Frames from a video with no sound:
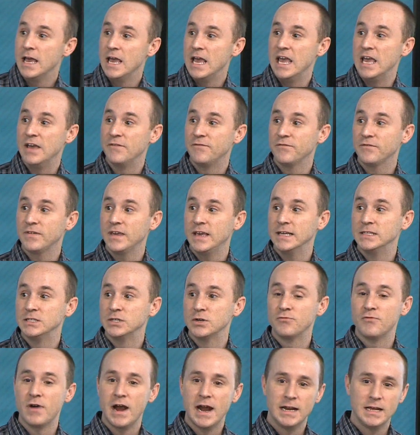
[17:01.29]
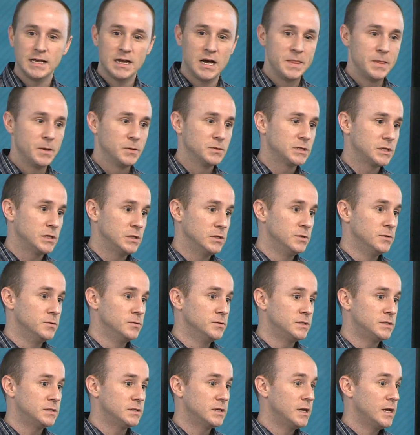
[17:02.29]
If kids are writing on those
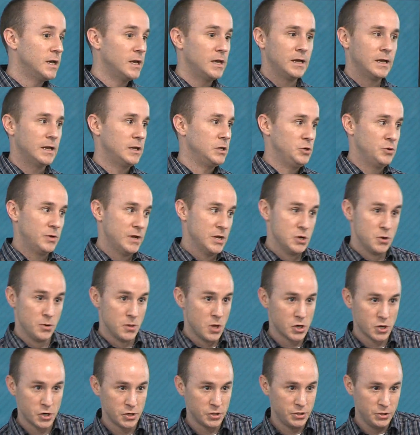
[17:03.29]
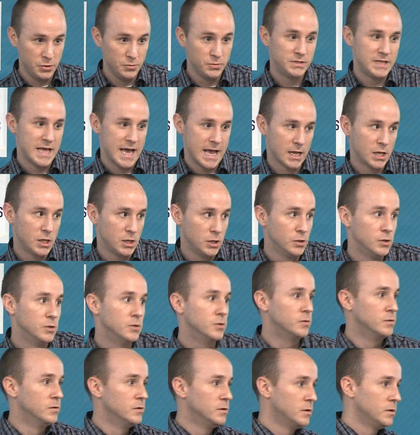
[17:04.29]
clues, you can no longer use that
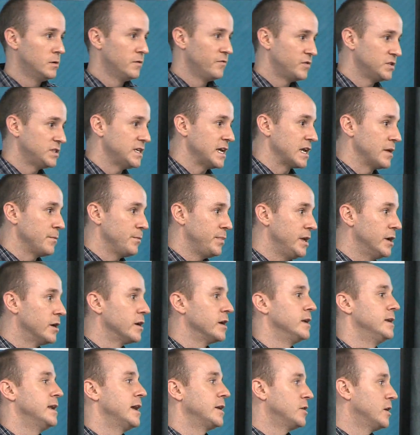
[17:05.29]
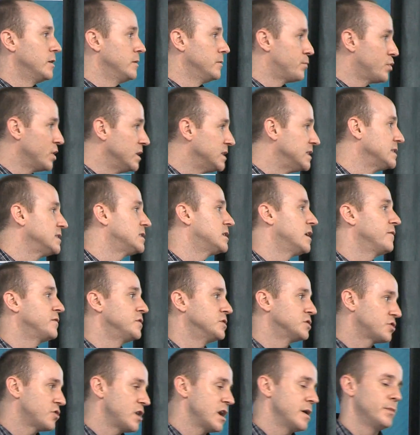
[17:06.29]
clue for second period. Now you're printing stuff, you're
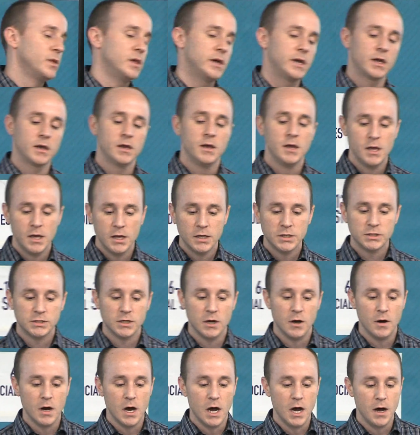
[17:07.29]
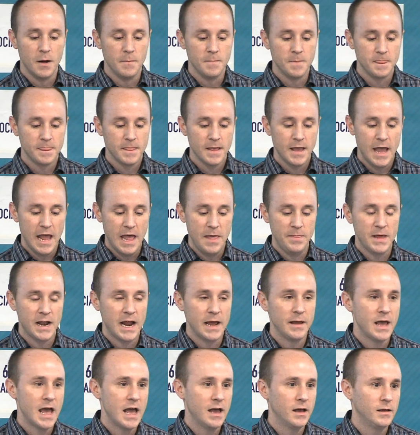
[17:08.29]
scrambling. So, and then
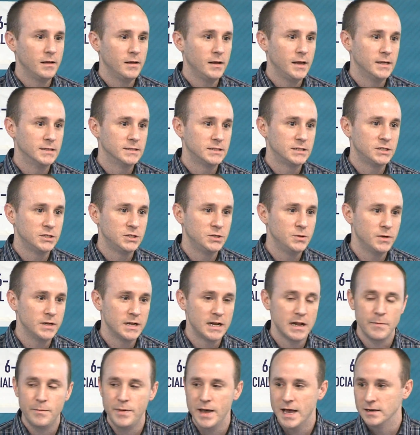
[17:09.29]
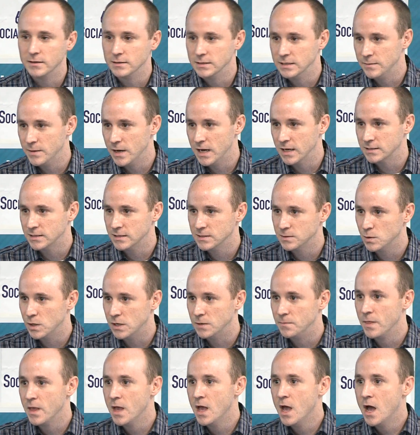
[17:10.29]
I instituted a penalty box as well,